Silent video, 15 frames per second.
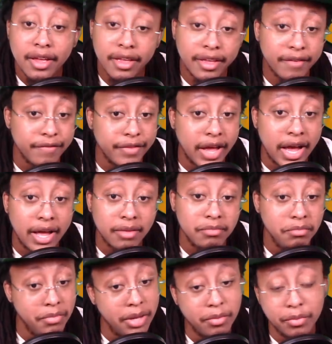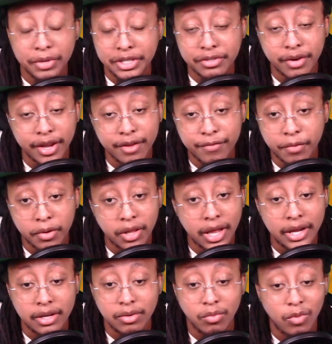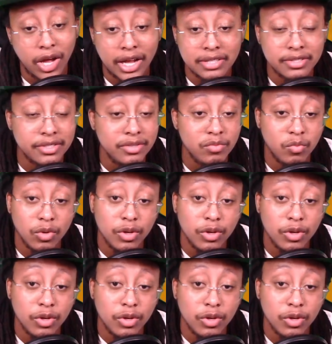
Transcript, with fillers: If not, maybe we trade for like a Watson,